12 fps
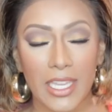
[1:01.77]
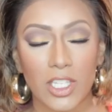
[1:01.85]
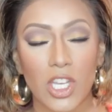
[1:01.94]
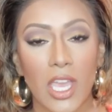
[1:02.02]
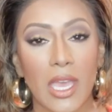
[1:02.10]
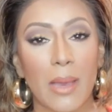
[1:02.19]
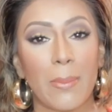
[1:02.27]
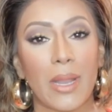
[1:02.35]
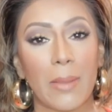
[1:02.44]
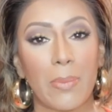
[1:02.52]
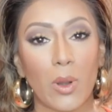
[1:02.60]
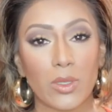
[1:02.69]
page, but
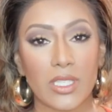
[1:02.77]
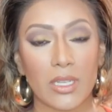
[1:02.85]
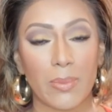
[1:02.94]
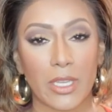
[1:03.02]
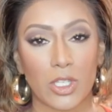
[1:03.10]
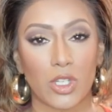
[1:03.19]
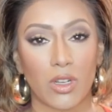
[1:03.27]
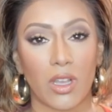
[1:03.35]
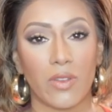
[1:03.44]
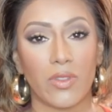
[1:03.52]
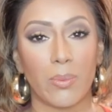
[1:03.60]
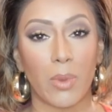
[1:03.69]
I posted a picture
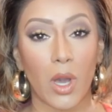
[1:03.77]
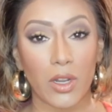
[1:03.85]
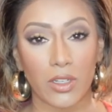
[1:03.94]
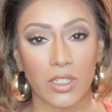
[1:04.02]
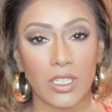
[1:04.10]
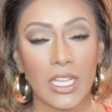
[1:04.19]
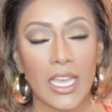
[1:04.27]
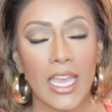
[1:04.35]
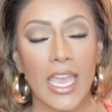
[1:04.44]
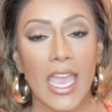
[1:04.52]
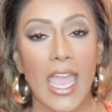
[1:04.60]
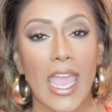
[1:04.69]
of the bottle,
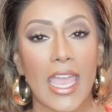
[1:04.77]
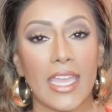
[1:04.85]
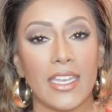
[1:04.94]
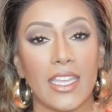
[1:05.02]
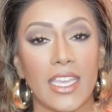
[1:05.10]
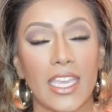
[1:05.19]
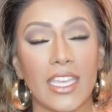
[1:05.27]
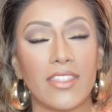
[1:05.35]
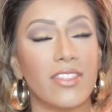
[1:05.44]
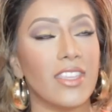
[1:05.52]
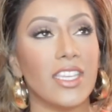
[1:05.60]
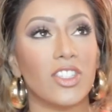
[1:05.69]
and
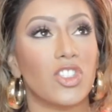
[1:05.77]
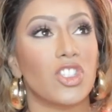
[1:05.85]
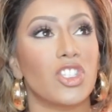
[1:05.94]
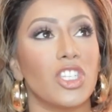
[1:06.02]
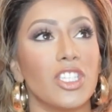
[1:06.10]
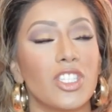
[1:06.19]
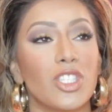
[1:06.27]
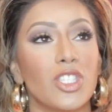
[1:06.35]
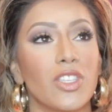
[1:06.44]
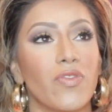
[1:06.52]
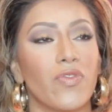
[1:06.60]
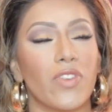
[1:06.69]
it's
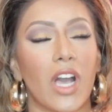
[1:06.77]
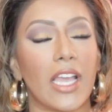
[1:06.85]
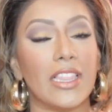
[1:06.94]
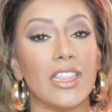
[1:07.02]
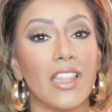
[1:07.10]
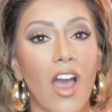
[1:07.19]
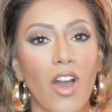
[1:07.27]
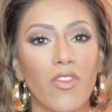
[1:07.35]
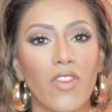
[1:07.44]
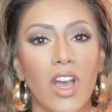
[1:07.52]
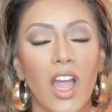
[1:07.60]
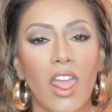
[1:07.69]
just, I
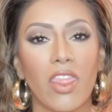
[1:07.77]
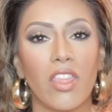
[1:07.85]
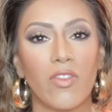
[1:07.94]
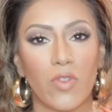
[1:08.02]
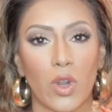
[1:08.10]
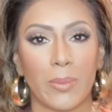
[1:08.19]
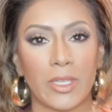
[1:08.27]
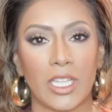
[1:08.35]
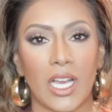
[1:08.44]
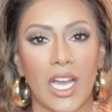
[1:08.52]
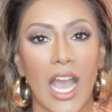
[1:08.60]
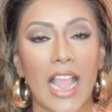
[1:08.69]
love the
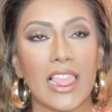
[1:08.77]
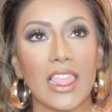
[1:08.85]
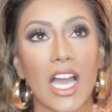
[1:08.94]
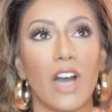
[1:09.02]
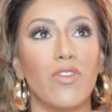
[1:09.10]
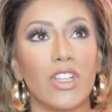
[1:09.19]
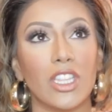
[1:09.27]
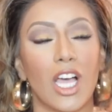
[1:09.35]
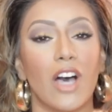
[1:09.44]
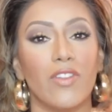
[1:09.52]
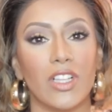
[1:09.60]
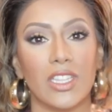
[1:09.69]
formula. I love,
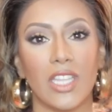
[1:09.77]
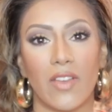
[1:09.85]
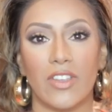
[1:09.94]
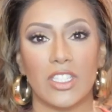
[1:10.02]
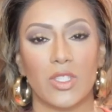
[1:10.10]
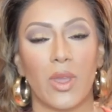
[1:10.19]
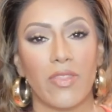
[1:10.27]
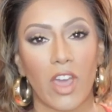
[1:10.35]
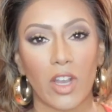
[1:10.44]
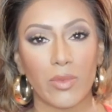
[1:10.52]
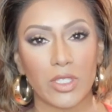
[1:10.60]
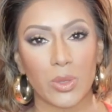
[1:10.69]
love, love it. So I
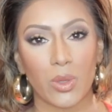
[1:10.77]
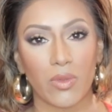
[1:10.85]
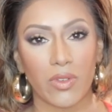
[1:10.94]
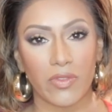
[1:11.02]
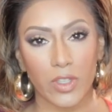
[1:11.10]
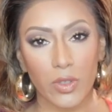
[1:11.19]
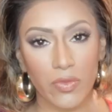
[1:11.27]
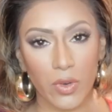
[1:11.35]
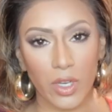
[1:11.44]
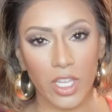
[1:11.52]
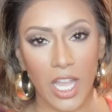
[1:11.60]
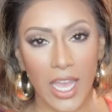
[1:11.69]
thought I would do a review
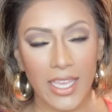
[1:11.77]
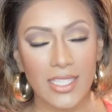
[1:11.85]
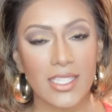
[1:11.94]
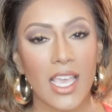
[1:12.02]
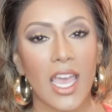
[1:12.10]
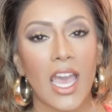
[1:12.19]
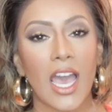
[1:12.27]
for you guys.